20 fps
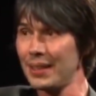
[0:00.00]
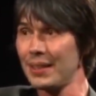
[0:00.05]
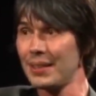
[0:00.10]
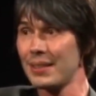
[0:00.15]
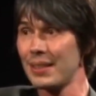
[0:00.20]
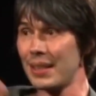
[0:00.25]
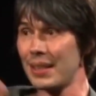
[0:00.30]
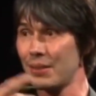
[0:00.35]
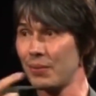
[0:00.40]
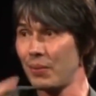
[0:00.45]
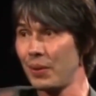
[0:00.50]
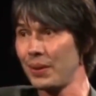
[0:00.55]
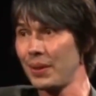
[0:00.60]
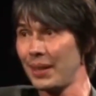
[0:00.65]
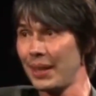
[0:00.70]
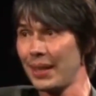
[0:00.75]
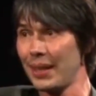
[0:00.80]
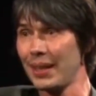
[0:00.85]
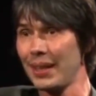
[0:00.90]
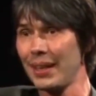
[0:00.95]
So that's one
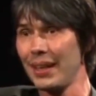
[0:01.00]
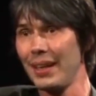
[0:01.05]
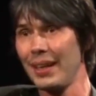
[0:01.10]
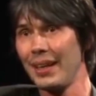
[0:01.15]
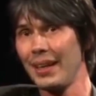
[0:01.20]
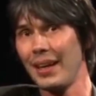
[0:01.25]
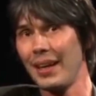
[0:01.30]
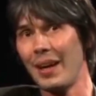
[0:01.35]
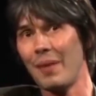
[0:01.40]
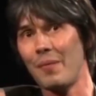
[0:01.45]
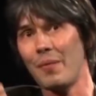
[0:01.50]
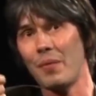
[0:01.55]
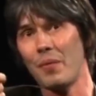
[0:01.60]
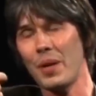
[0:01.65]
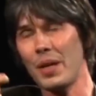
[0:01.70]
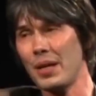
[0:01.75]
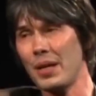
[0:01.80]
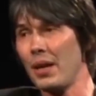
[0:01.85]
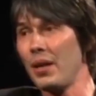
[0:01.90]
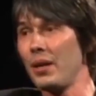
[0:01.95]
thing.
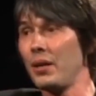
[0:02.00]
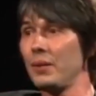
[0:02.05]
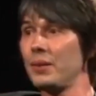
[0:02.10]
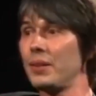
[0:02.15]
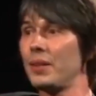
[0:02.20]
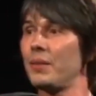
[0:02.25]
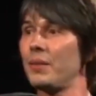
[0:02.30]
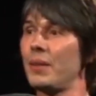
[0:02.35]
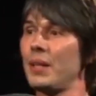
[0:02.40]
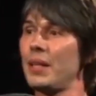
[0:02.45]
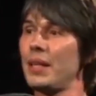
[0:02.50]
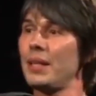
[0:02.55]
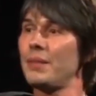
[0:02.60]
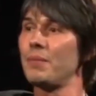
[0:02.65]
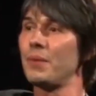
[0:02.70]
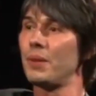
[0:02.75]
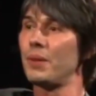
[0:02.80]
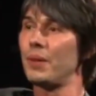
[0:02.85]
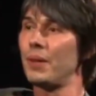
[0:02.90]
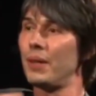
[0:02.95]
We know that we need
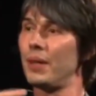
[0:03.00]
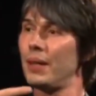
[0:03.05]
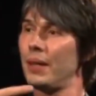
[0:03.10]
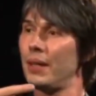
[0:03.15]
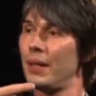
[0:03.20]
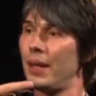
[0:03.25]
more